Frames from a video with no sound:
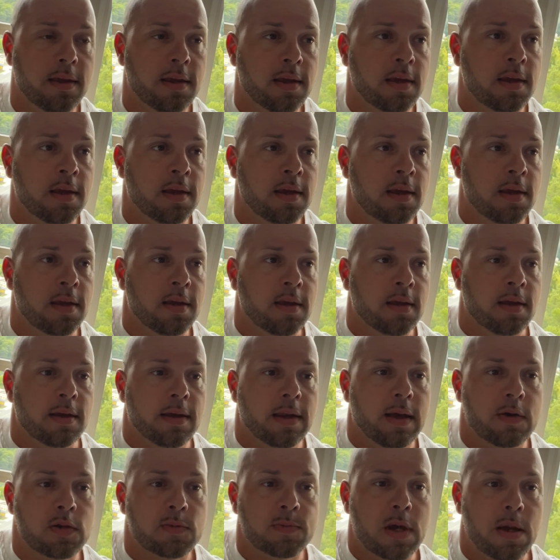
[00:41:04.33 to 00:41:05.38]
and
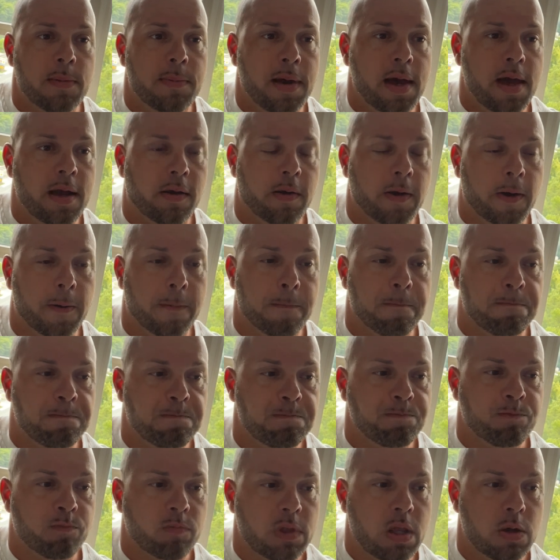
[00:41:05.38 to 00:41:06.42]
that was my background.
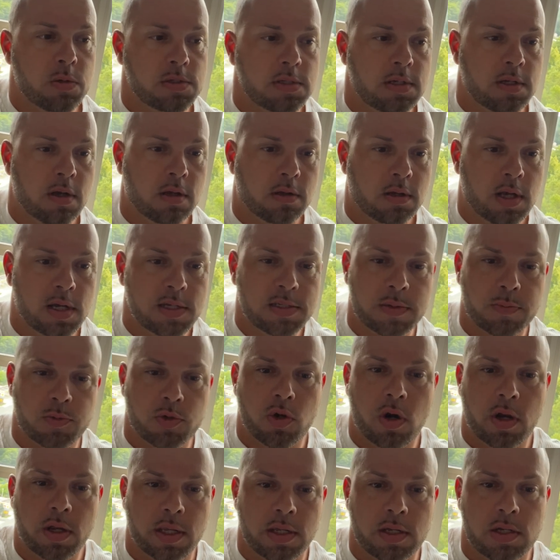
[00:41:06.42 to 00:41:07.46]
I was in the custom
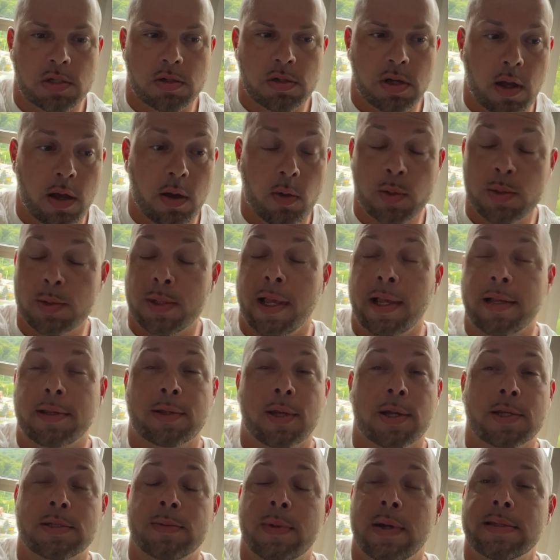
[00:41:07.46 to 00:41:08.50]
truck industry. I always liked
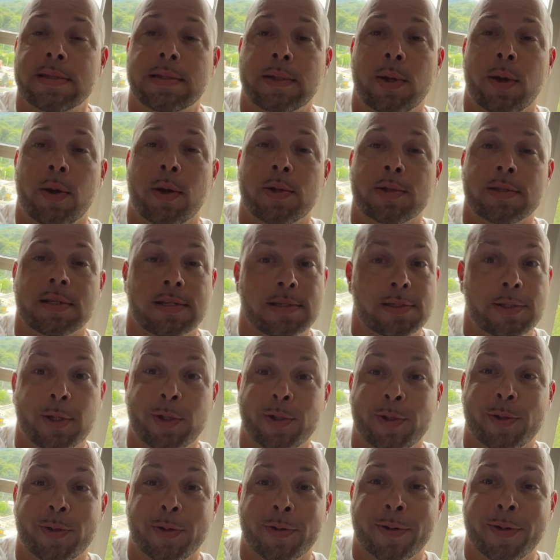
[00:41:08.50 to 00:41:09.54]
customizing cars, and I still
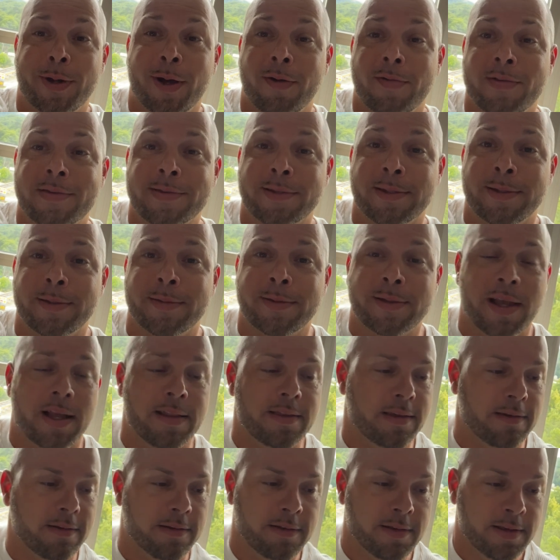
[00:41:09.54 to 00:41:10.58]
do, obviously. Got
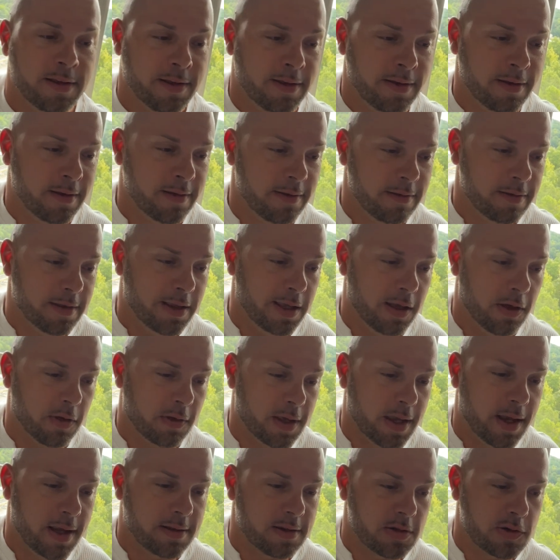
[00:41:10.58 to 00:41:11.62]
the, the
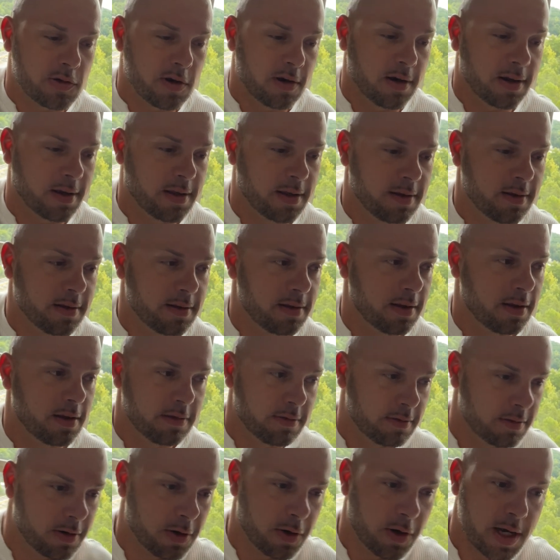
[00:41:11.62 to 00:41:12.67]
Hellcat, the truck, the,
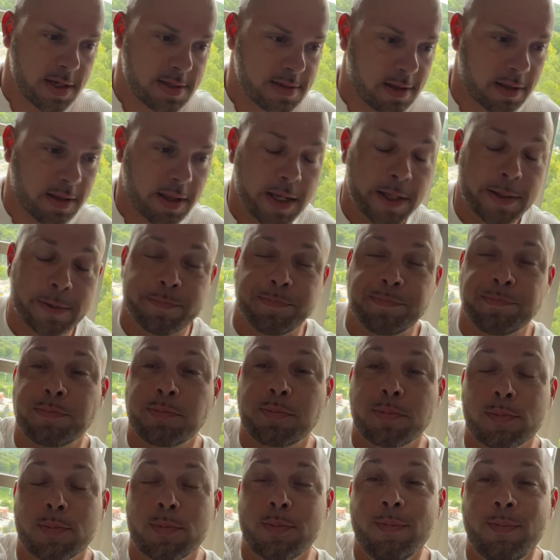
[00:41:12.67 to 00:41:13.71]
her Escalade, and
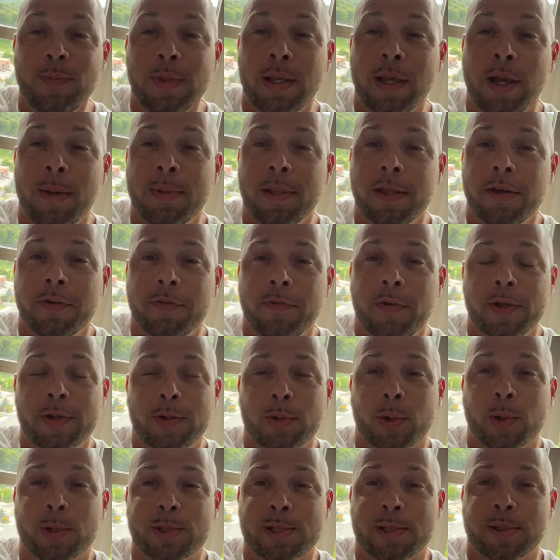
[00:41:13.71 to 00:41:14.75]
a couple other fun
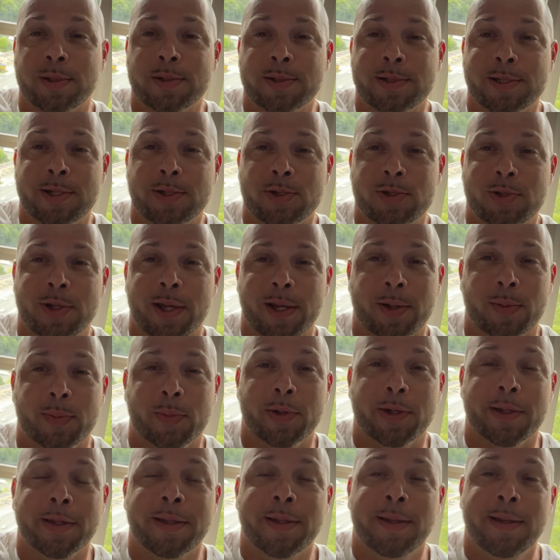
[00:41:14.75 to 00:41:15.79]
toys on the Sun's channel.
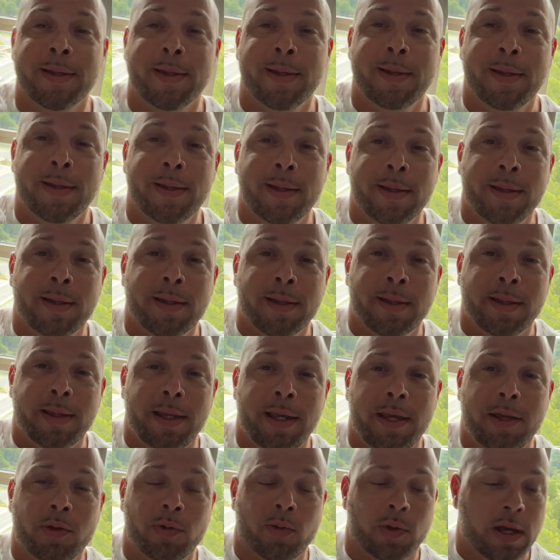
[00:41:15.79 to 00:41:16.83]
But
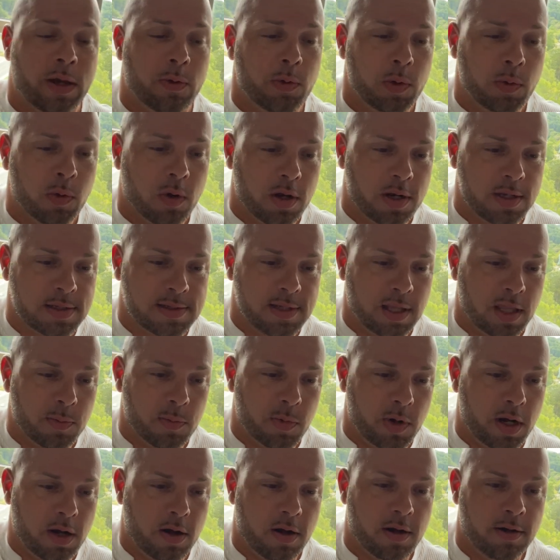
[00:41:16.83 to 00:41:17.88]
either way, we want to
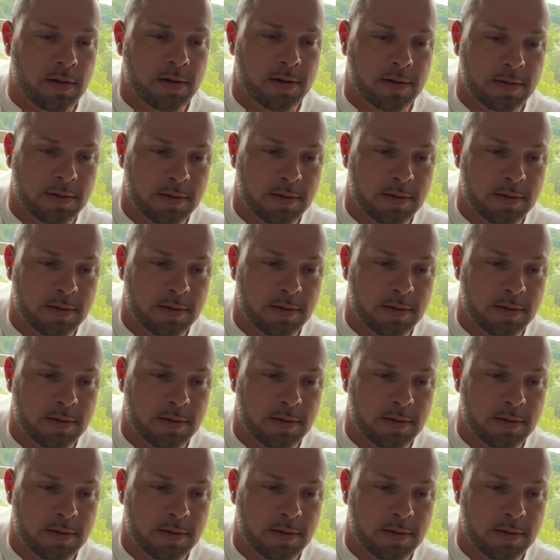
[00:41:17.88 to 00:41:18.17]
celebrate our